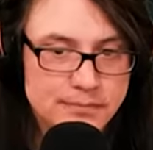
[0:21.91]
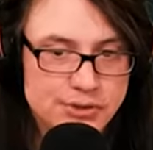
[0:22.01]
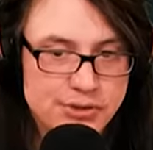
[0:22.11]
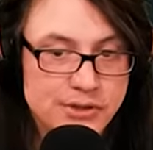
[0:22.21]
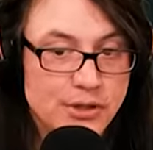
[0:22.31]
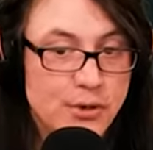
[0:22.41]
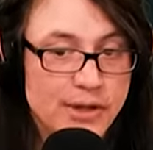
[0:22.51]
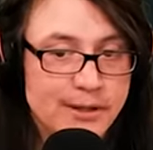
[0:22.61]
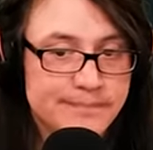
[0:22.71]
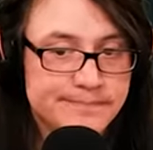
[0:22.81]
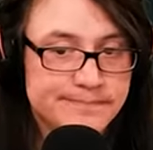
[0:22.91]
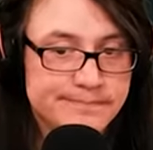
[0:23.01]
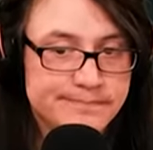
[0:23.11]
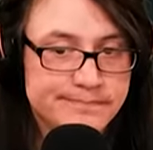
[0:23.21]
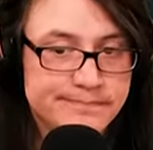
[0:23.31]
But you didn't know that.
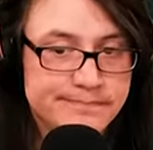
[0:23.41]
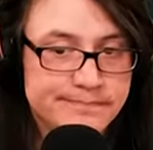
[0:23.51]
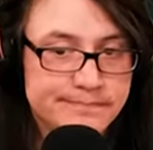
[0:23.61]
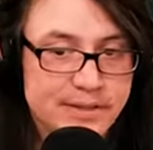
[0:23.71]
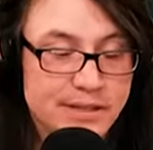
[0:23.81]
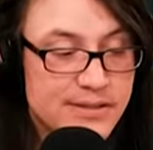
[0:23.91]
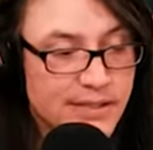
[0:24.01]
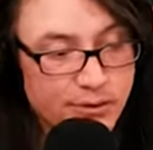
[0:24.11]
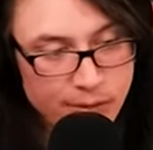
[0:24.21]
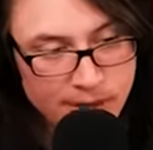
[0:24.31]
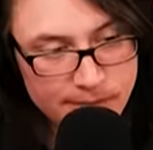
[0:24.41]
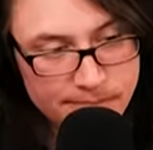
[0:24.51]
They didn't tell you that.